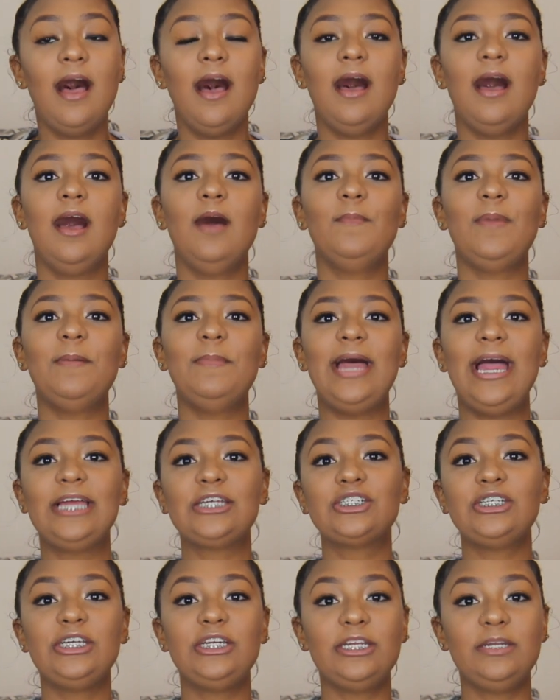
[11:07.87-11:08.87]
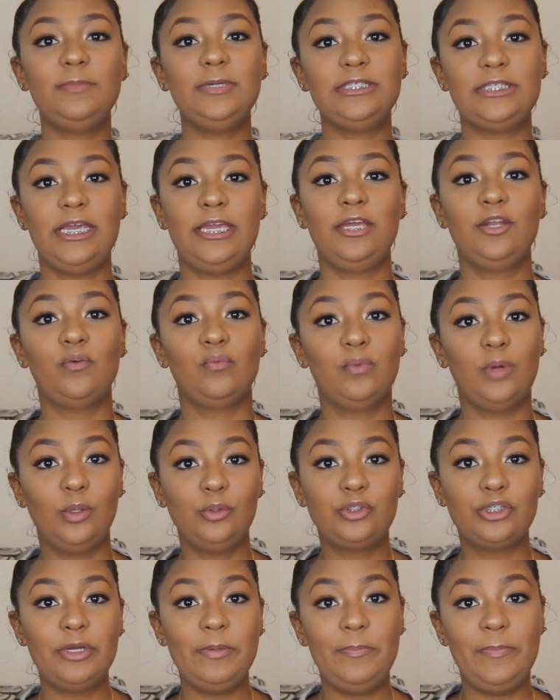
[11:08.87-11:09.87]
I'm actually going to be taking a
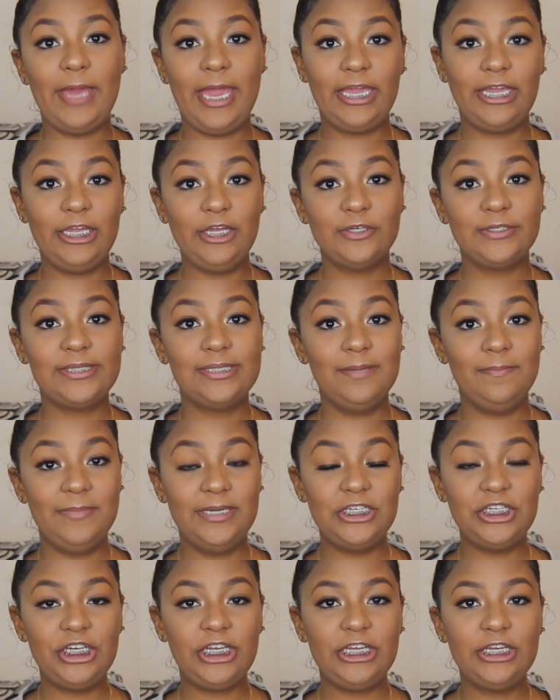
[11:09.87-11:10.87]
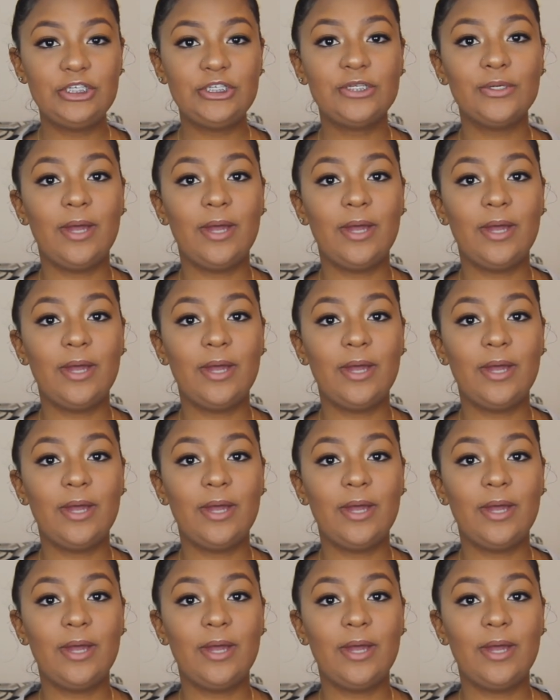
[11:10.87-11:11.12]
road trip back here to Michigan,